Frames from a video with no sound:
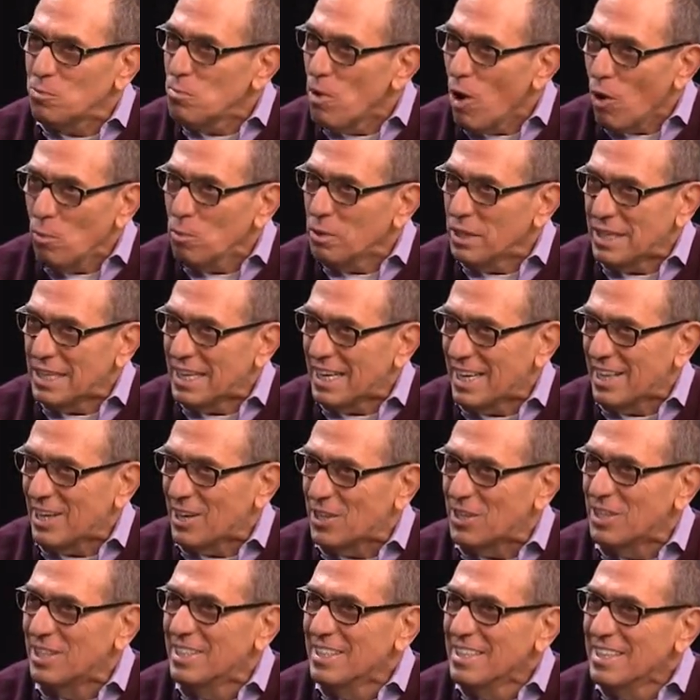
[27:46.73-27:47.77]
moment here
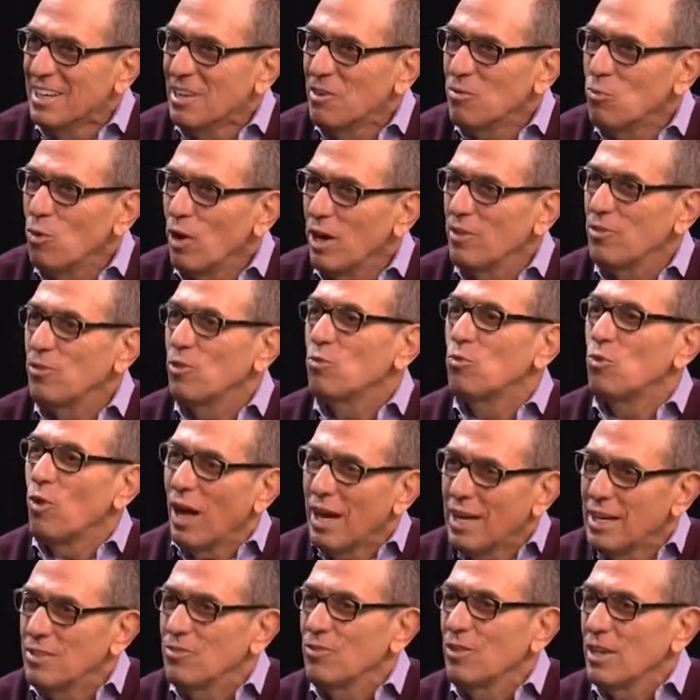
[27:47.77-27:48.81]
where the
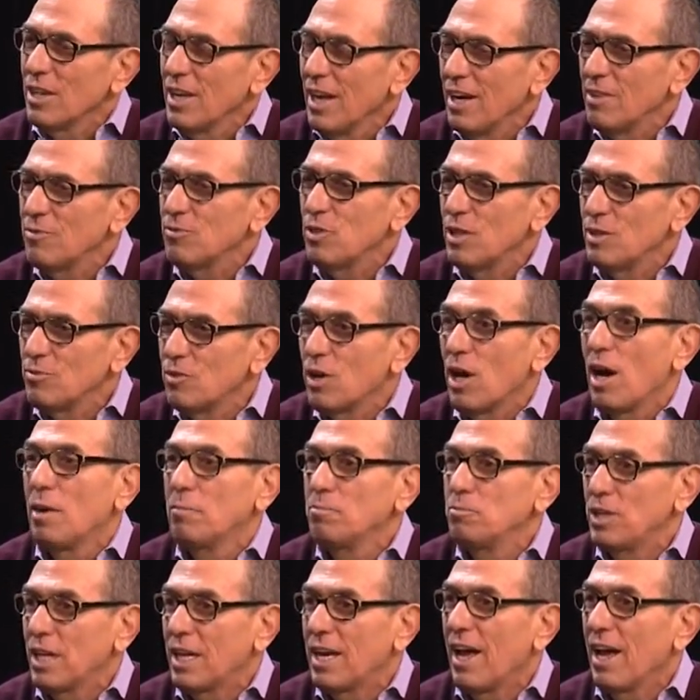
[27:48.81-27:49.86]
right and the left have
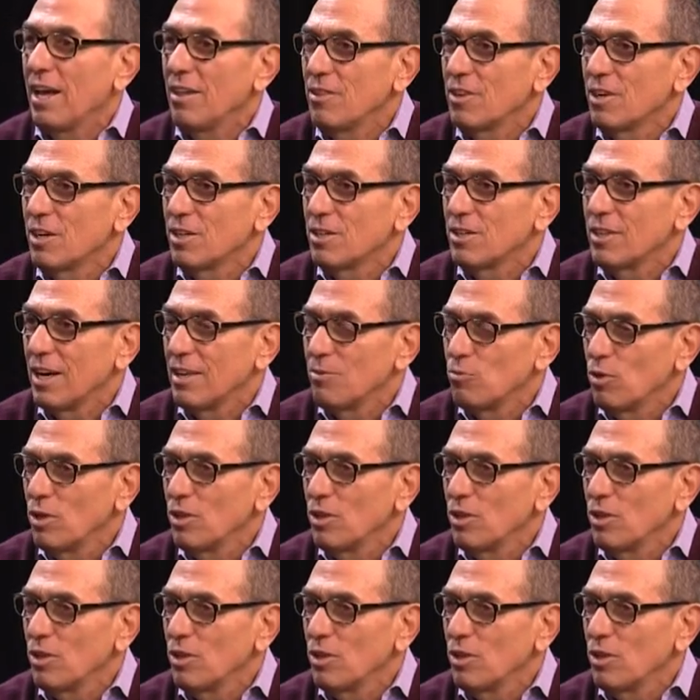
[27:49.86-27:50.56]
come together mm-hmm.